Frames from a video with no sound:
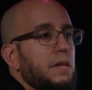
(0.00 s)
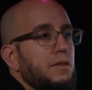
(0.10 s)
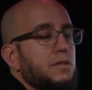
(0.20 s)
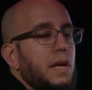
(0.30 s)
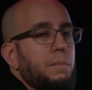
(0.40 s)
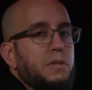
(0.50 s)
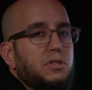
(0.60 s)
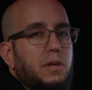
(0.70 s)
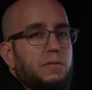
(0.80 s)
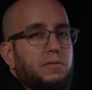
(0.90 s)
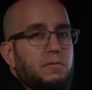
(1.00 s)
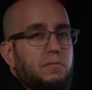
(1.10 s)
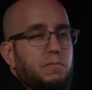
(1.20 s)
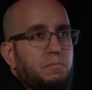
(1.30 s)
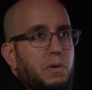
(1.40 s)
there's not
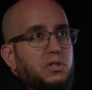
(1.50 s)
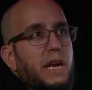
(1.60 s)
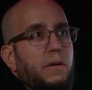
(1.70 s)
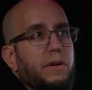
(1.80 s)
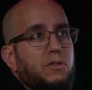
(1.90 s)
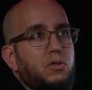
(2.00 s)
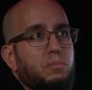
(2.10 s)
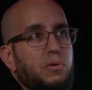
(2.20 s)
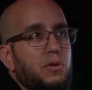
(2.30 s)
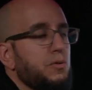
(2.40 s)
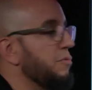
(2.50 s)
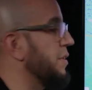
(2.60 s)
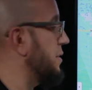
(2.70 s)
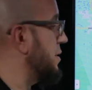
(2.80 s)
much area to put new things